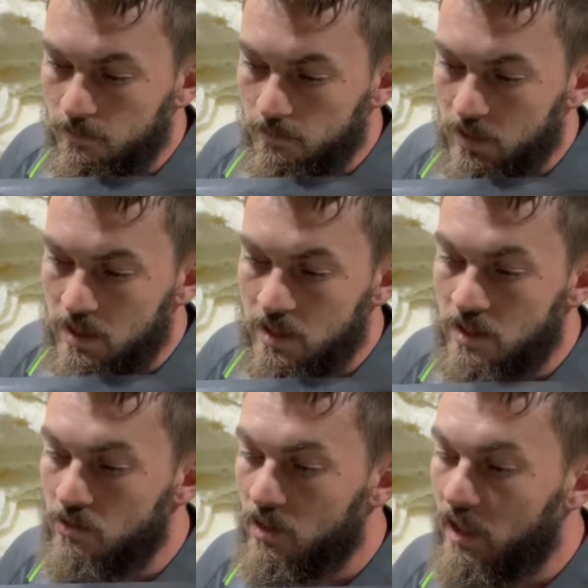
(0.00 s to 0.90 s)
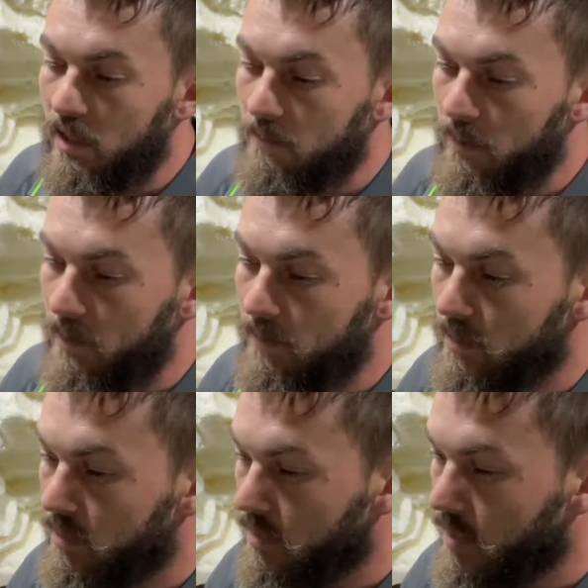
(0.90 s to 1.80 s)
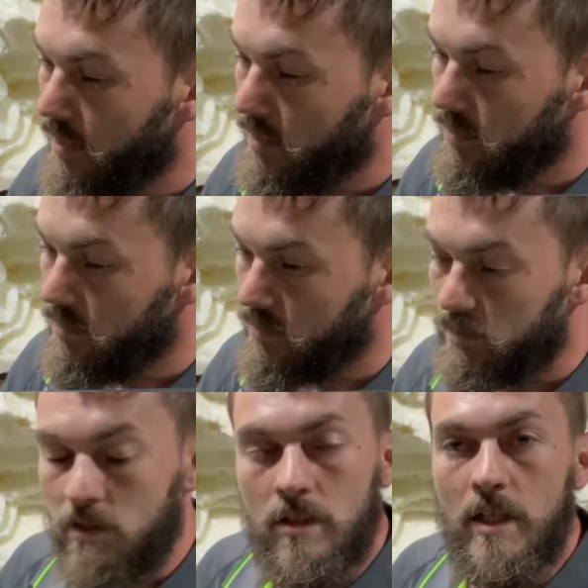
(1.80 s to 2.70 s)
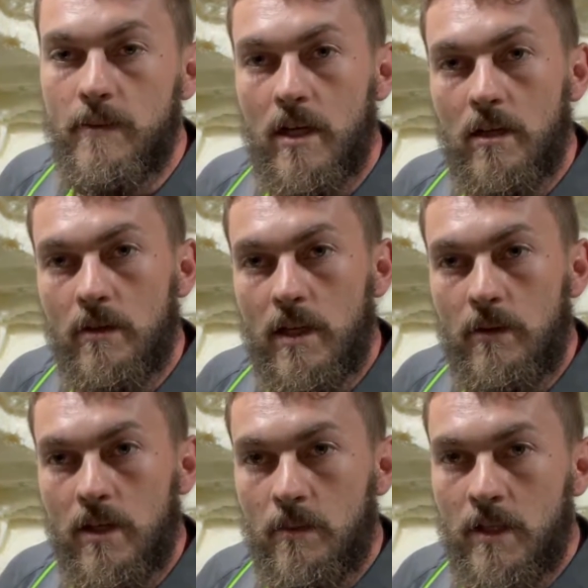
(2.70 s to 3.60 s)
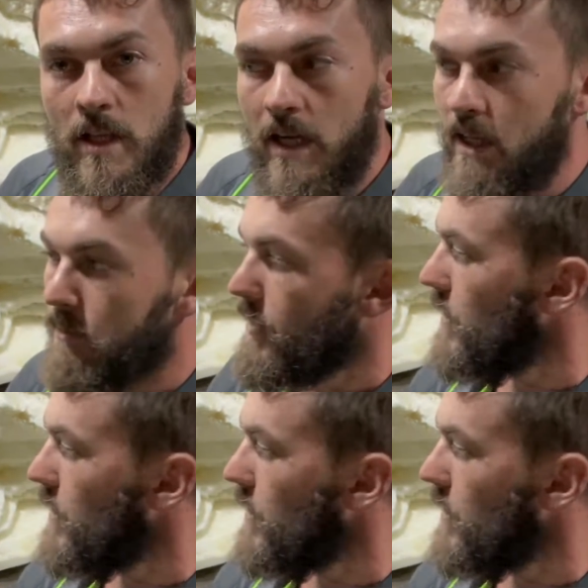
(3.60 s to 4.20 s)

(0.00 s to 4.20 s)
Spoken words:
It's just drying at the moment, and I'll keep going with that one a bit later, but